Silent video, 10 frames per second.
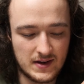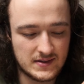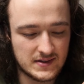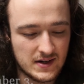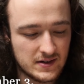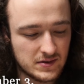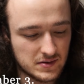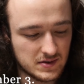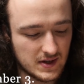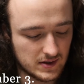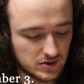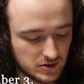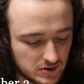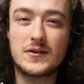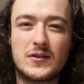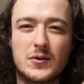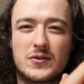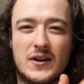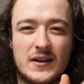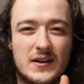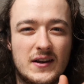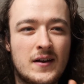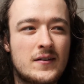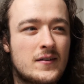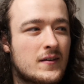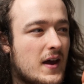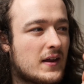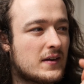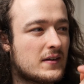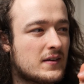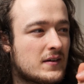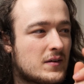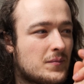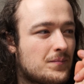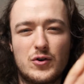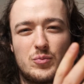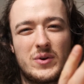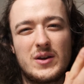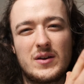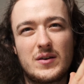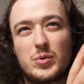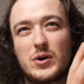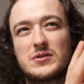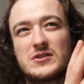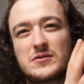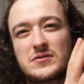I started to sketch those ideas and uh, for me process of